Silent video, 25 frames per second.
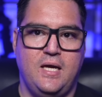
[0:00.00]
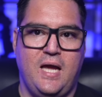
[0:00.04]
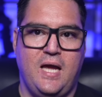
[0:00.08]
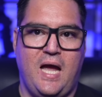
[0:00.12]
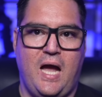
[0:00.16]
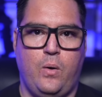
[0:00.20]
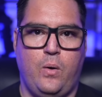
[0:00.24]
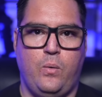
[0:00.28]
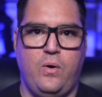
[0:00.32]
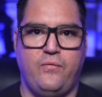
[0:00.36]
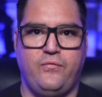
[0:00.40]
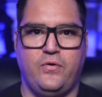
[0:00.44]

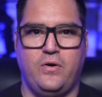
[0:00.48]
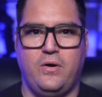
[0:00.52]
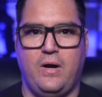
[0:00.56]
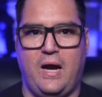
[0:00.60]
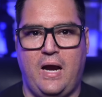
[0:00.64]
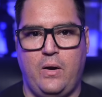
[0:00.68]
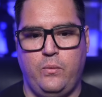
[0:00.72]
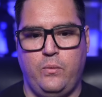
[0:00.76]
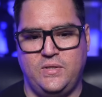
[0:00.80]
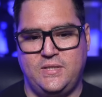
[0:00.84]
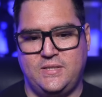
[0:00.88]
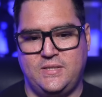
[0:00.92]
However,
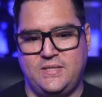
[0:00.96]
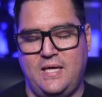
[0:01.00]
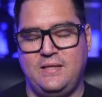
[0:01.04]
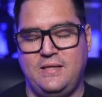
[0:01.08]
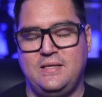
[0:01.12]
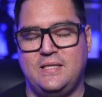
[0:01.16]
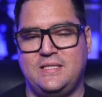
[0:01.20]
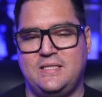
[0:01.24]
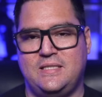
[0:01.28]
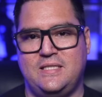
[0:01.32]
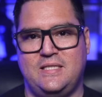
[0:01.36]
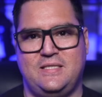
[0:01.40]
I would say
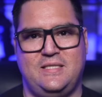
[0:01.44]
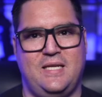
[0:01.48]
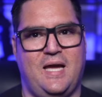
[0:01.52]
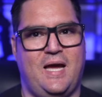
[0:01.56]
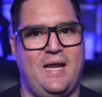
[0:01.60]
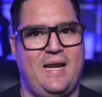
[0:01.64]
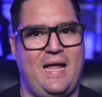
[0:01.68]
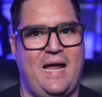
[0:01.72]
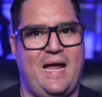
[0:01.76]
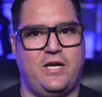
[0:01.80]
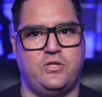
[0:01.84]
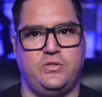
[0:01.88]
this is
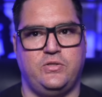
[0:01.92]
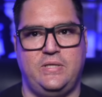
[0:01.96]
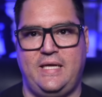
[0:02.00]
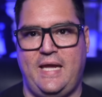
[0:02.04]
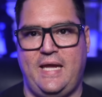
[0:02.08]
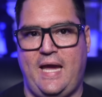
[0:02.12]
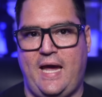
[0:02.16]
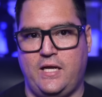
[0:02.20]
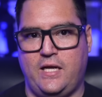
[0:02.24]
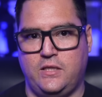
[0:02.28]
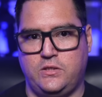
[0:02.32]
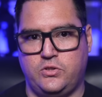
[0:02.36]
not actually
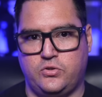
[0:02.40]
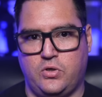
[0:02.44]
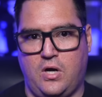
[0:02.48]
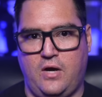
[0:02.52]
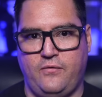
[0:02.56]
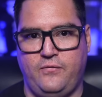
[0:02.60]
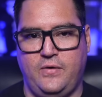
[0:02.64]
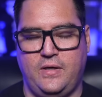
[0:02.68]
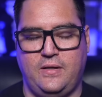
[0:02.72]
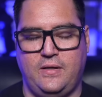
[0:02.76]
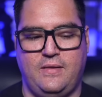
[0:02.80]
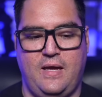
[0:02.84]

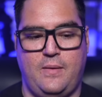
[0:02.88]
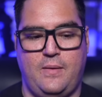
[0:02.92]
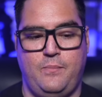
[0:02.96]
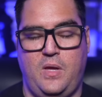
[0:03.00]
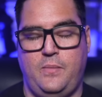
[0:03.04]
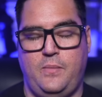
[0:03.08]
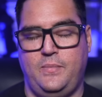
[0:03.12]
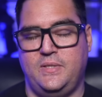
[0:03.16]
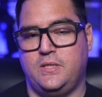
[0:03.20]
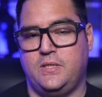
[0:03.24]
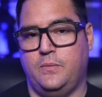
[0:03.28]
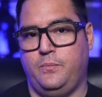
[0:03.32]
catastrophic that
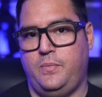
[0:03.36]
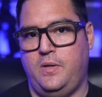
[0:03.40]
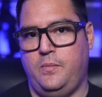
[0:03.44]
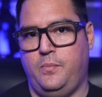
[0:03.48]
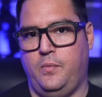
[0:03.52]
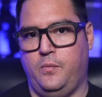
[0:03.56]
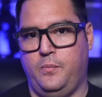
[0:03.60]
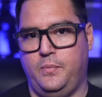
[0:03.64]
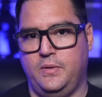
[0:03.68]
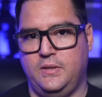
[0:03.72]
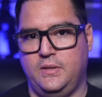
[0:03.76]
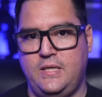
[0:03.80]
maybe some
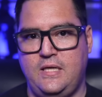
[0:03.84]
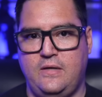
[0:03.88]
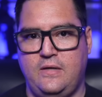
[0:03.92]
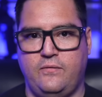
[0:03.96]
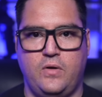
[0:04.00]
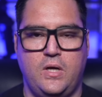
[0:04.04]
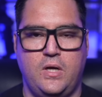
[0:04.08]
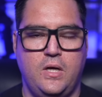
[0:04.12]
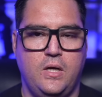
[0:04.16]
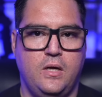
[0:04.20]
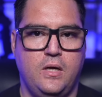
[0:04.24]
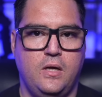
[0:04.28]
people believe.